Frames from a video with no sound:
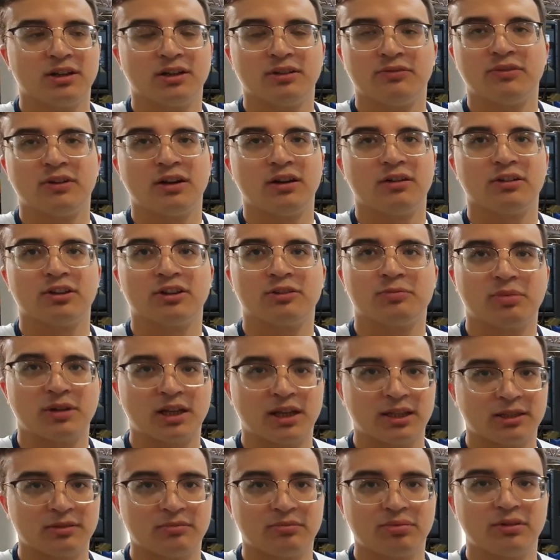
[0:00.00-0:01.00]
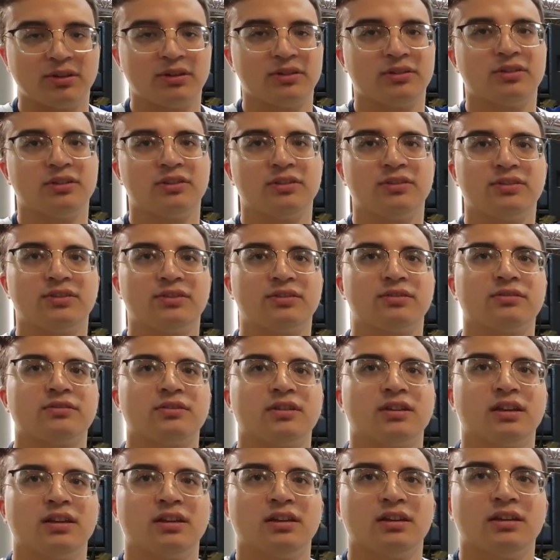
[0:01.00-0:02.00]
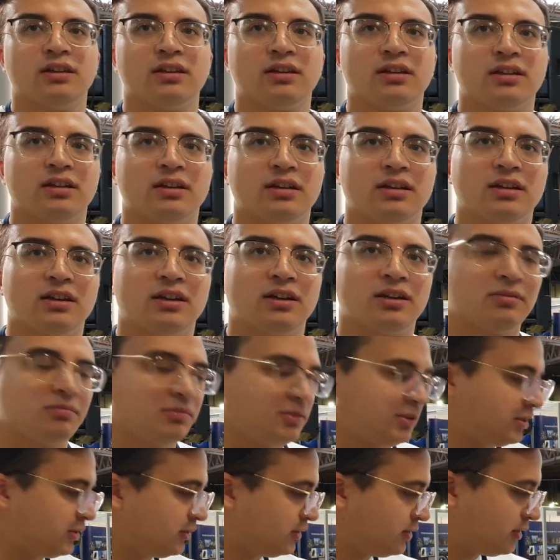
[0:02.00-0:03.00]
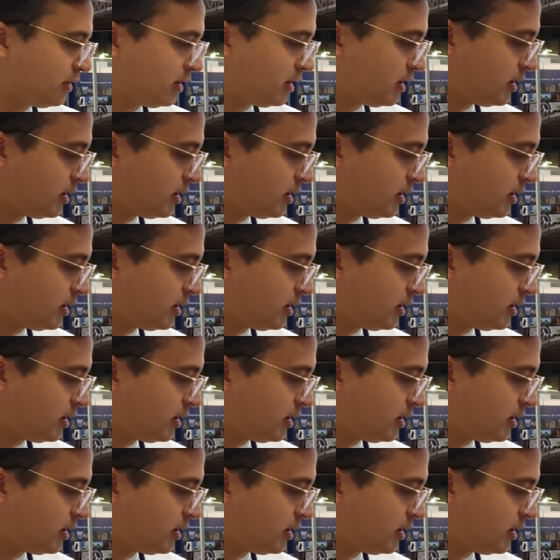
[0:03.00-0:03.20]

various platinum printers, because